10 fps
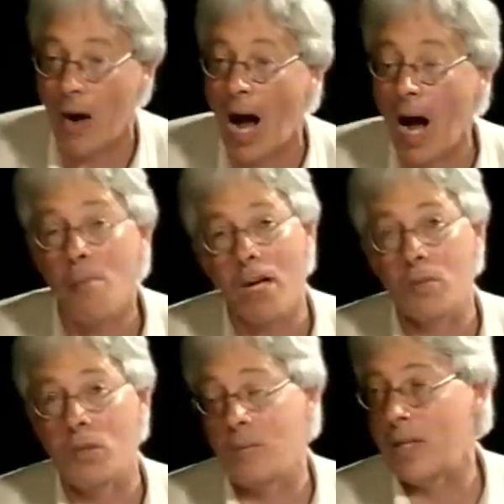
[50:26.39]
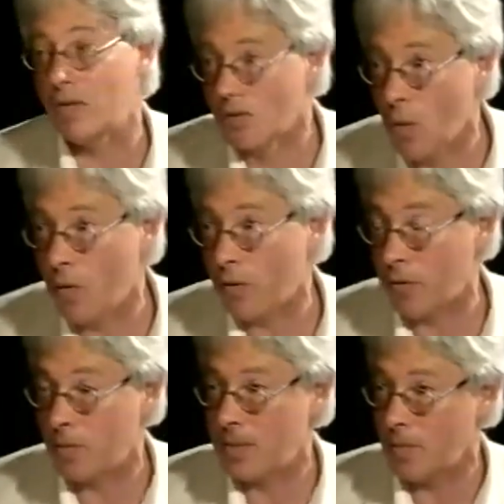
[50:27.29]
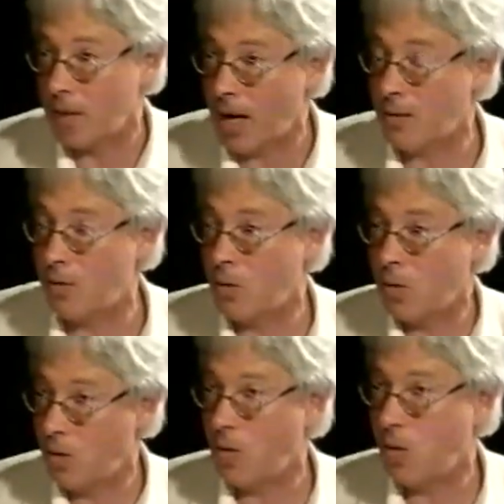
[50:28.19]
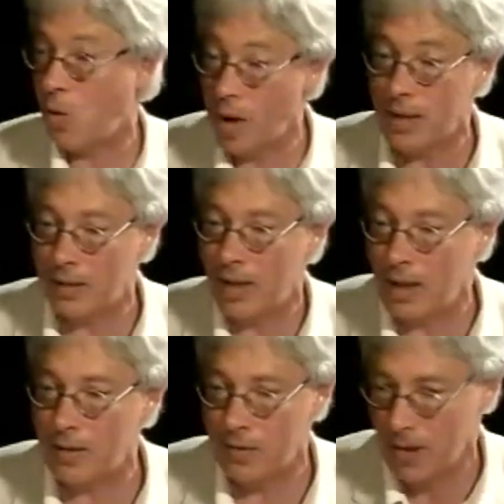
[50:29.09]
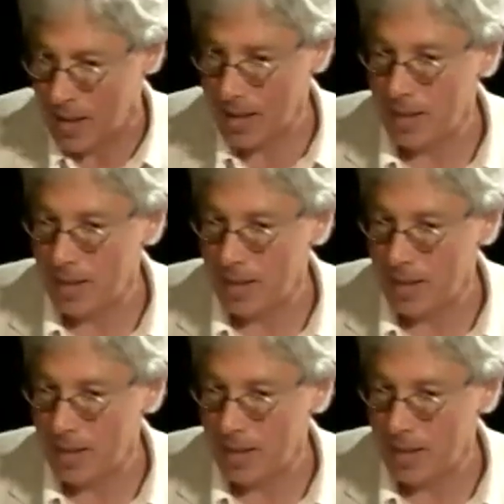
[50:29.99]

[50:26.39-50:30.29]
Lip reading: how much was being drawn from some kind of quite kind of